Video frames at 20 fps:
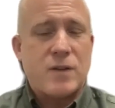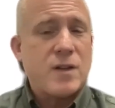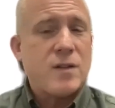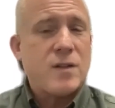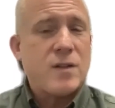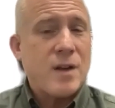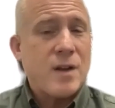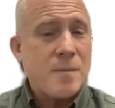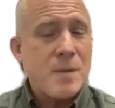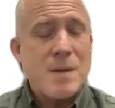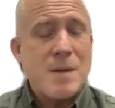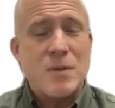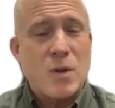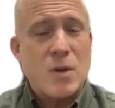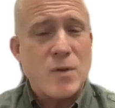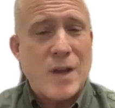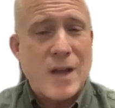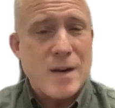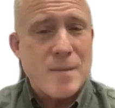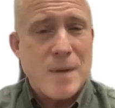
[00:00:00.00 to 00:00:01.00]
because sometimes
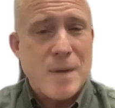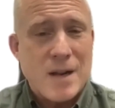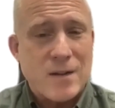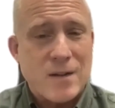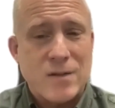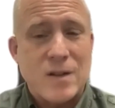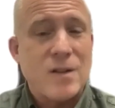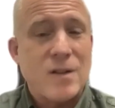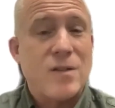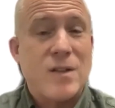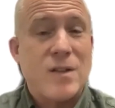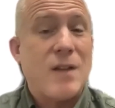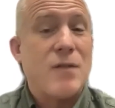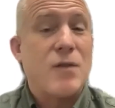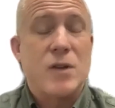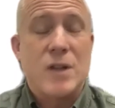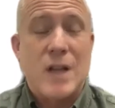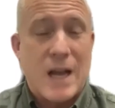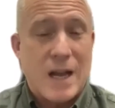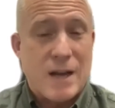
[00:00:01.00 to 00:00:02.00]
those antibiotics can save
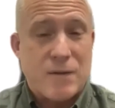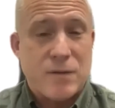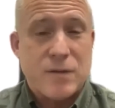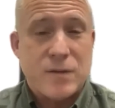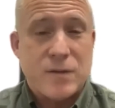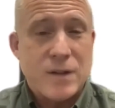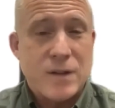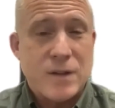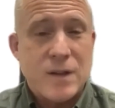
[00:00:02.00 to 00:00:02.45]
your life.